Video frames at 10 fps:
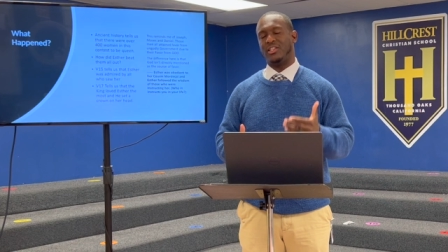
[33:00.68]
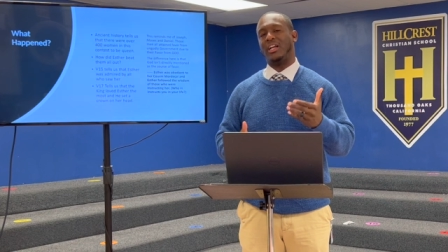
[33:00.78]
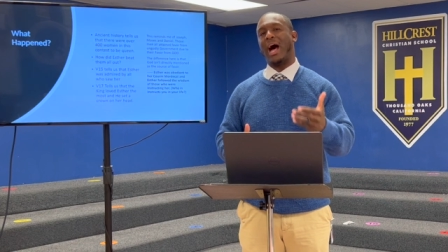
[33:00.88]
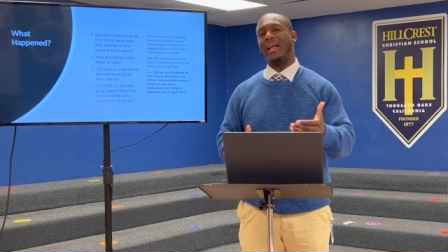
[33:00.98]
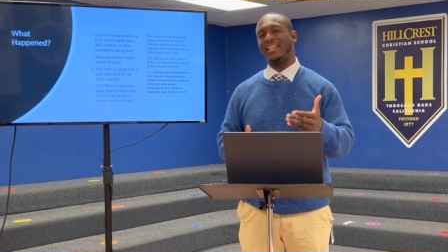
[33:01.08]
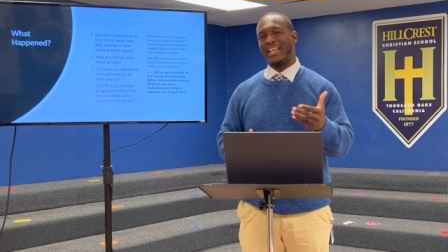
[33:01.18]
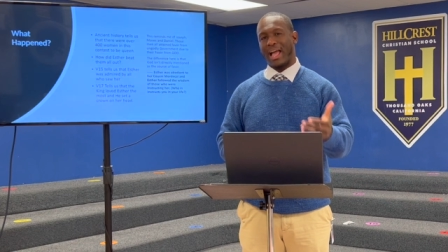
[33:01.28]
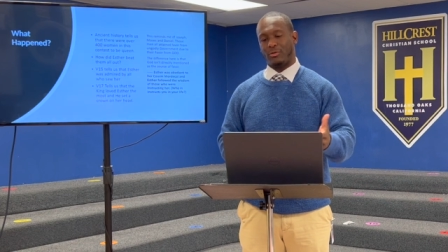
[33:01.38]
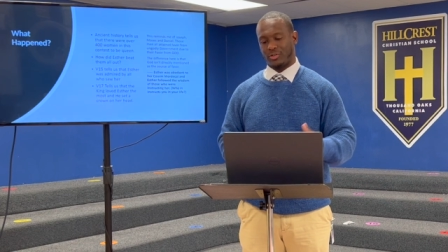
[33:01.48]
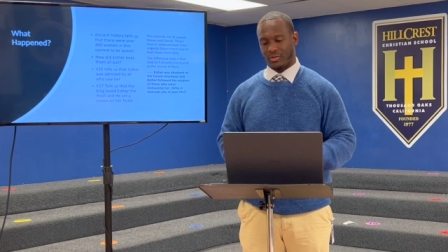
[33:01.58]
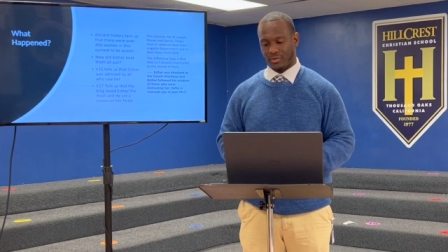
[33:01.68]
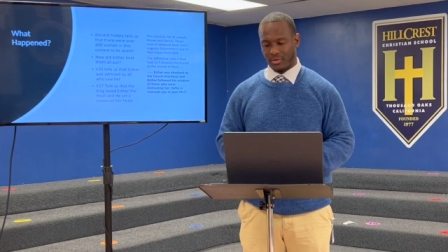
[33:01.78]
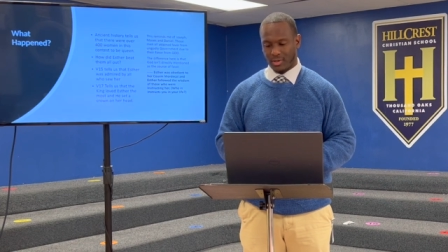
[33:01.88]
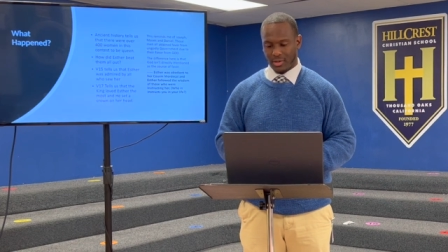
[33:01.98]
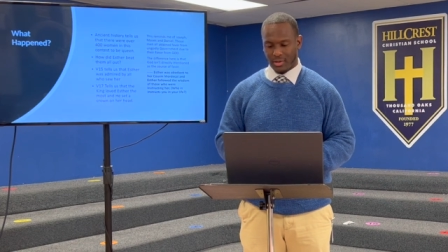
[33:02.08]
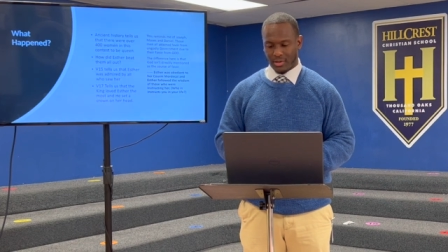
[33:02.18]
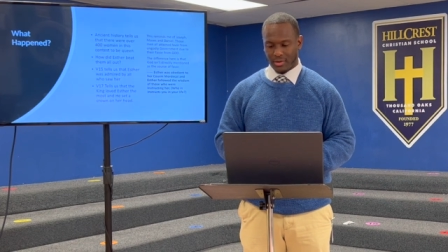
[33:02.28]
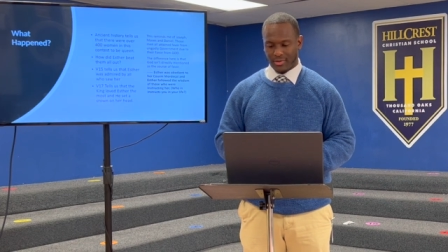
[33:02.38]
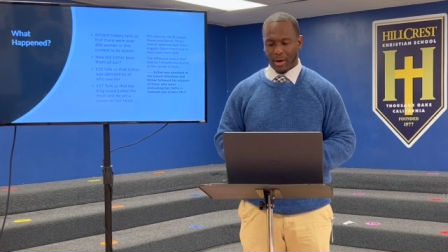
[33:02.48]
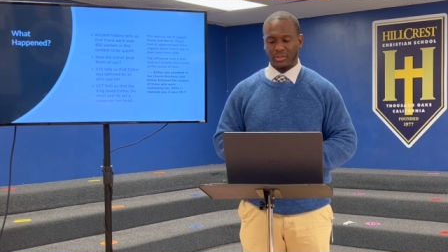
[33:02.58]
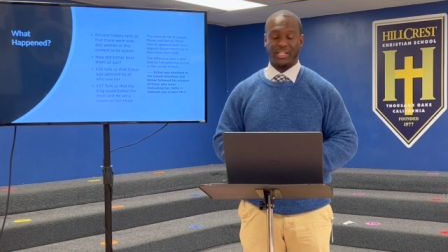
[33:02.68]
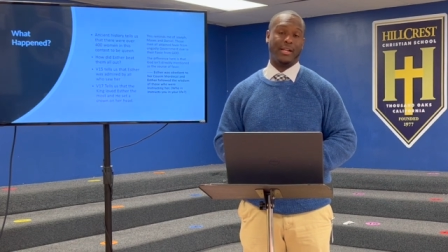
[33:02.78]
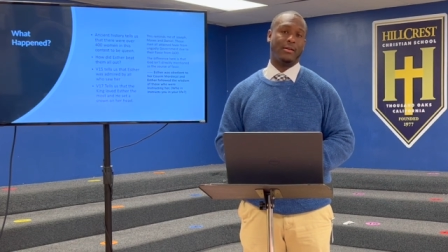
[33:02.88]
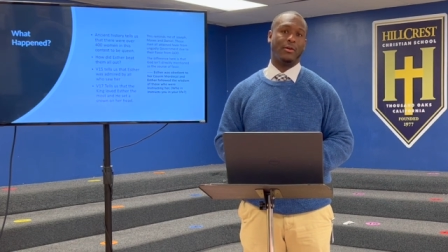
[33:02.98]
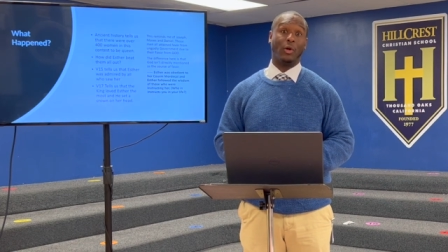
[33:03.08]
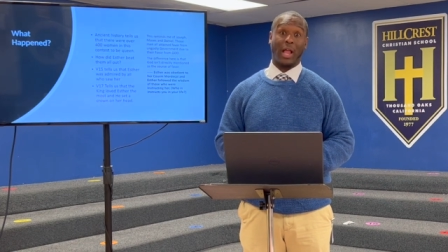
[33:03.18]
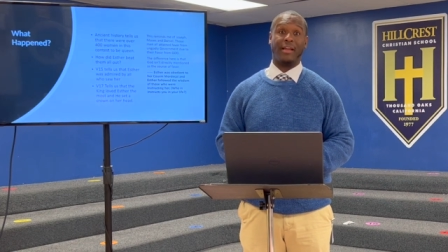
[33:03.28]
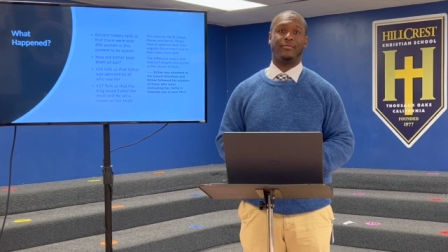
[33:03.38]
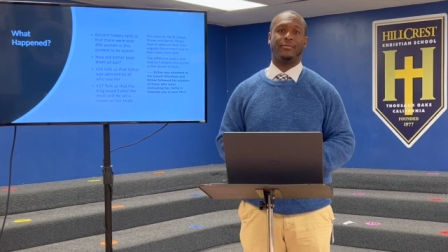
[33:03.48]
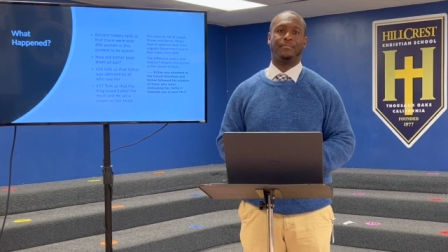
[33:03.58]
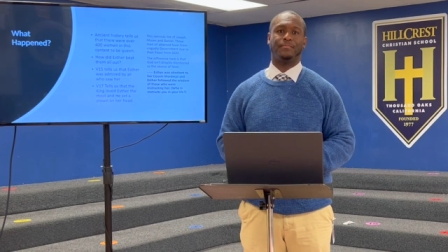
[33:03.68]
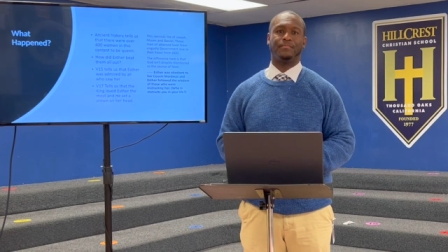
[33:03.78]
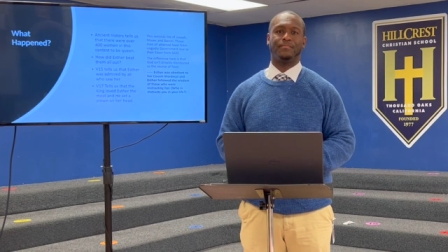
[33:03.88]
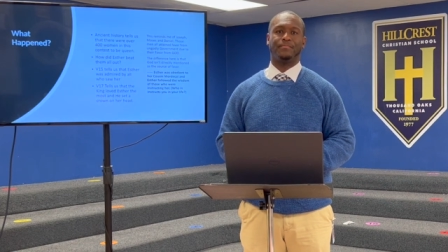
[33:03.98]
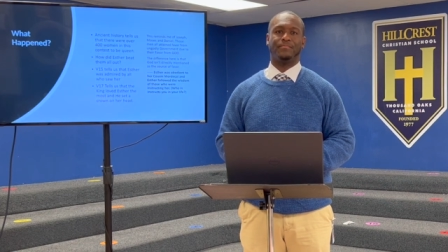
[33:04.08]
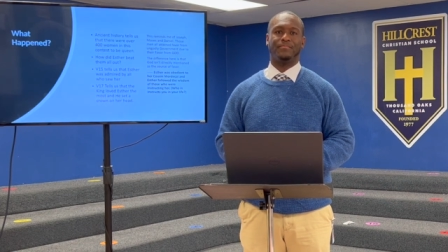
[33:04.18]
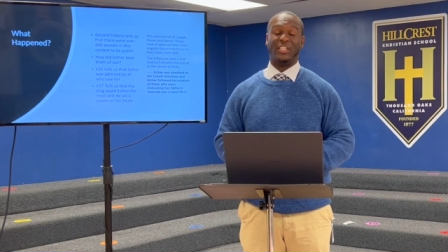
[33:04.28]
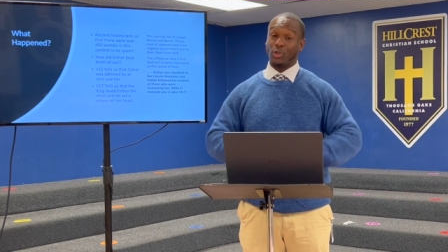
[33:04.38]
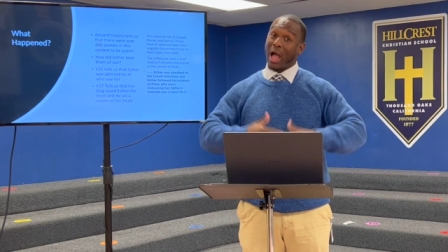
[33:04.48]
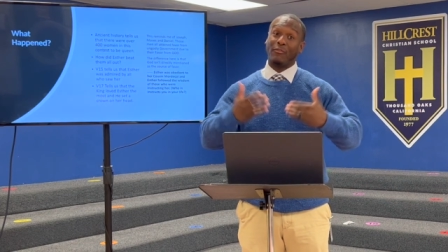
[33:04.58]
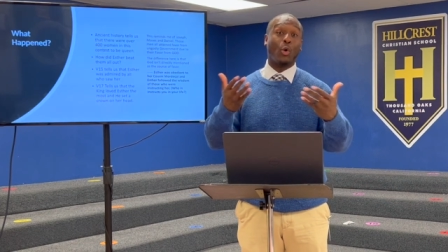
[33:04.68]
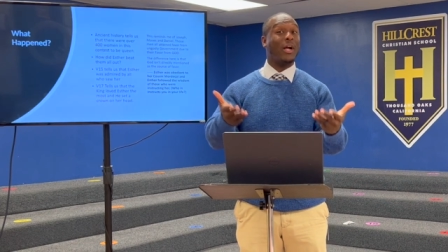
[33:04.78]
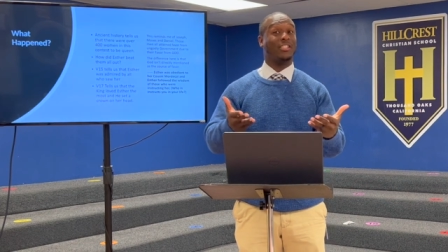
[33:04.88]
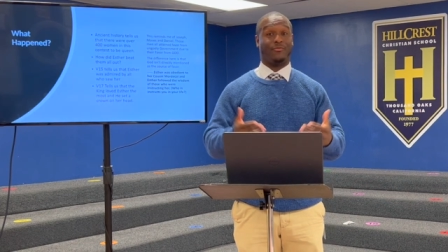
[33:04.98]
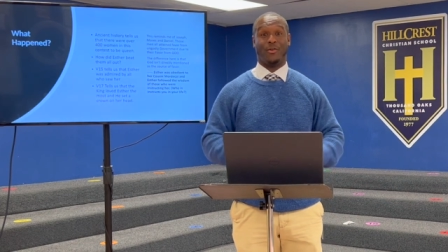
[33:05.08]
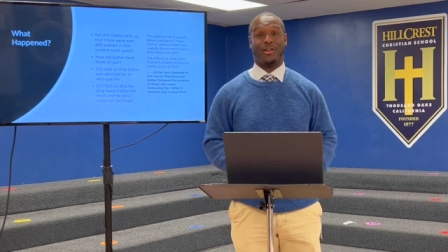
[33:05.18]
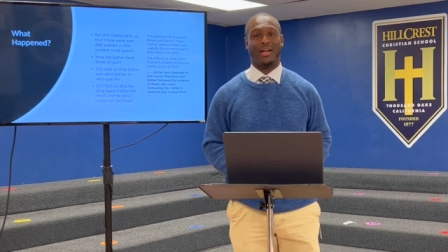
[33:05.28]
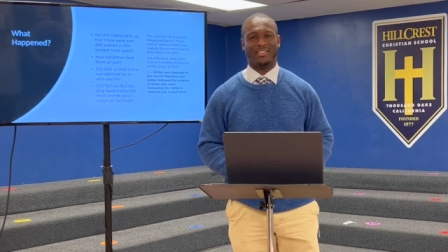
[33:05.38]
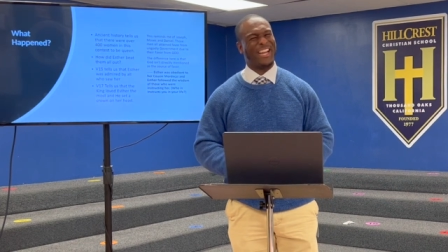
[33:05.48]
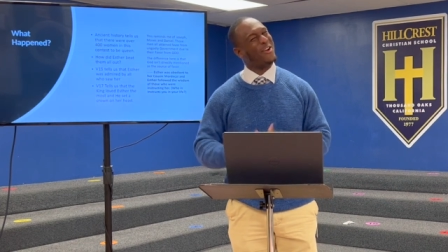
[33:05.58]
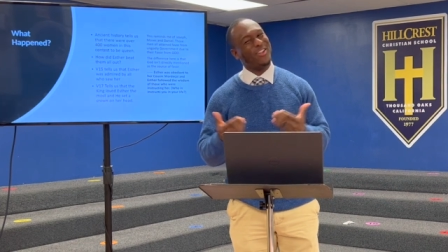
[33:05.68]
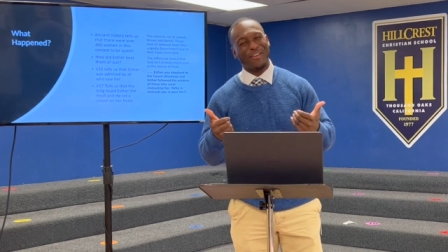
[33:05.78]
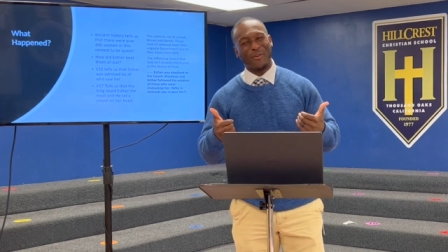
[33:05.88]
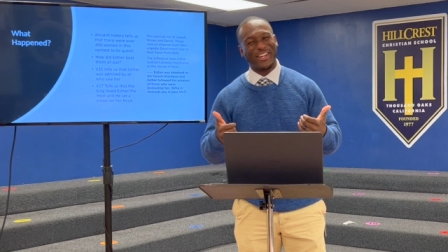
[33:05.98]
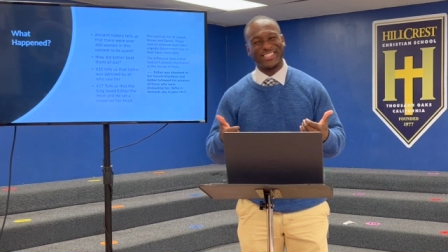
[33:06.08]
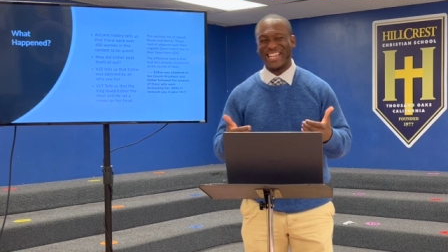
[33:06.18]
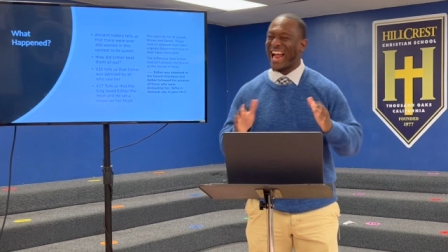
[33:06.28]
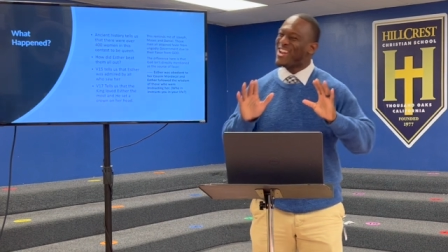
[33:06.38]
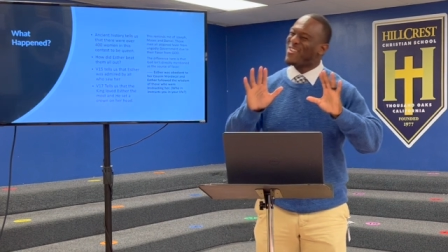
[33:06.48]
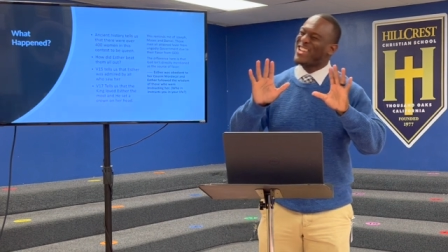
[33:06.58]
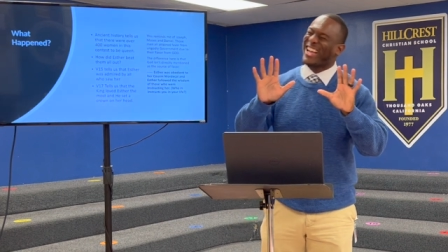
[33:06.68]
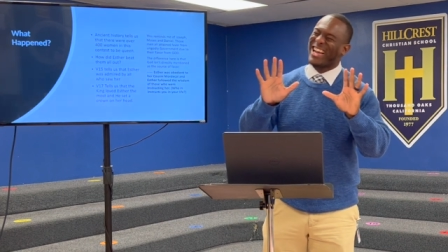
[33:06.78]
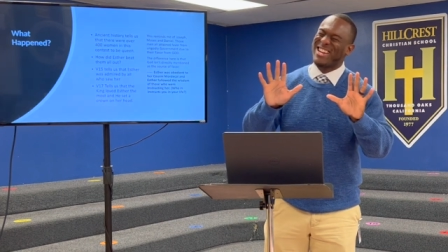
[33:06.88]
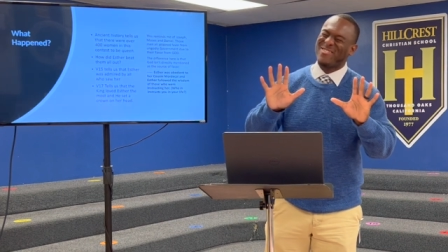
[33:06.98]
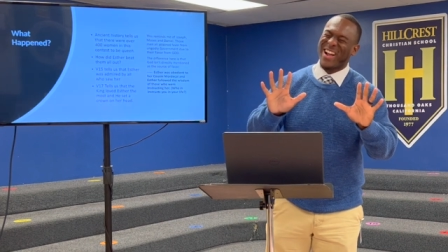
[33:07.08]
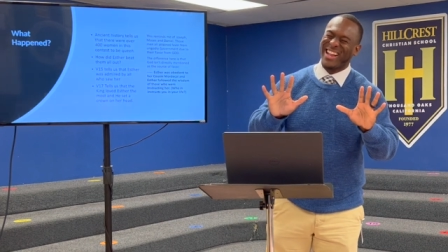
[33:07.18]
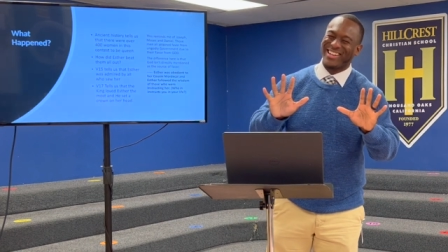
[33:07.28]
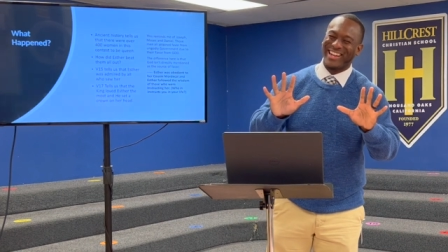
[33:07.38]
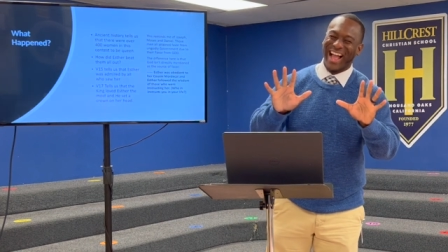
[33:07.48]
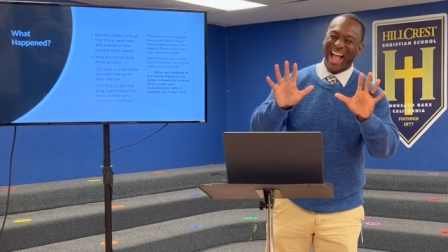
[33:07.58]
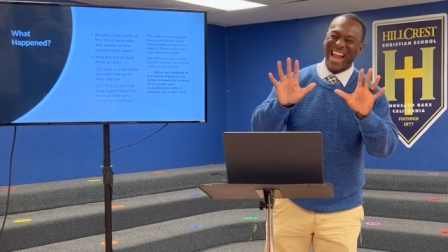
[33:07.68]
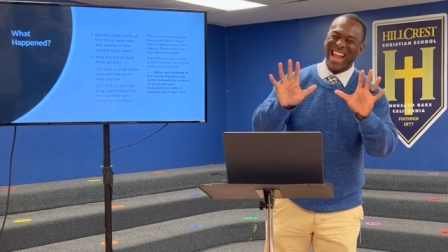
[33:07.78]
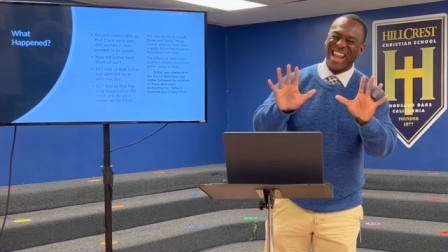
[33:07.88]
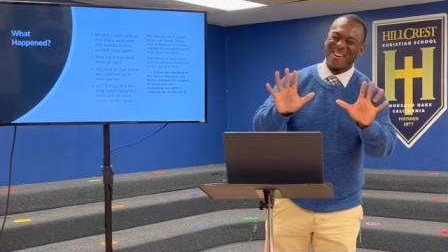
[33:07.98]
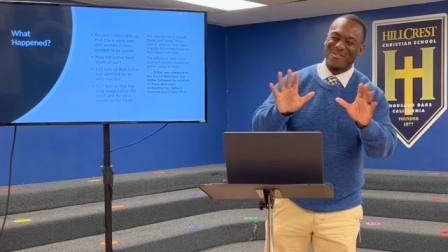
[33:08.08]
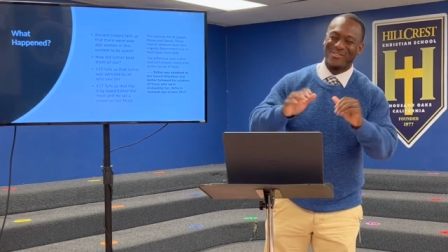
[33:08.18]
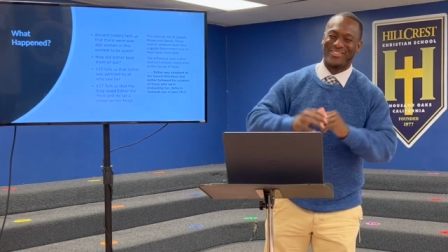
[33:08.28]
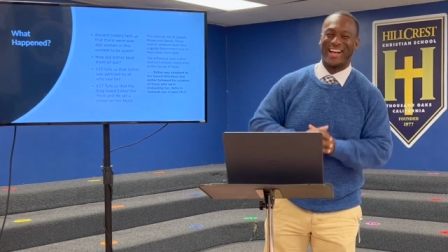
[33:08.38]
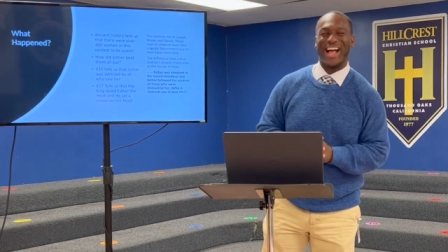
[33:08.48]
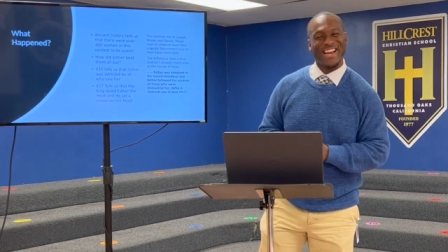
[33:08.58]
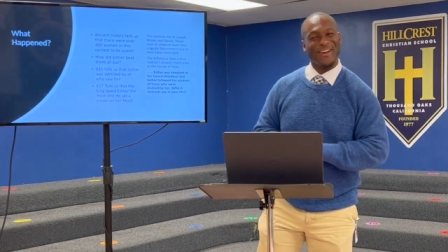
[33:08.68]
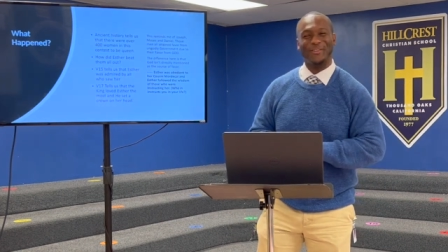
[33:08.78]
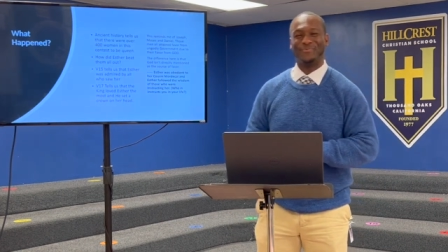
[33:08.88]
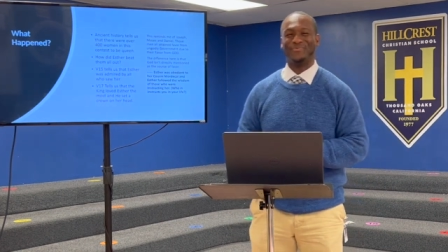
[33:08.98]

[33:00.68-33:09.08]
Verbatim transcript: godly counsel that was in her life. And so I have a question for you guys. I know you love questions. I know you couldn't wait. I know. I know.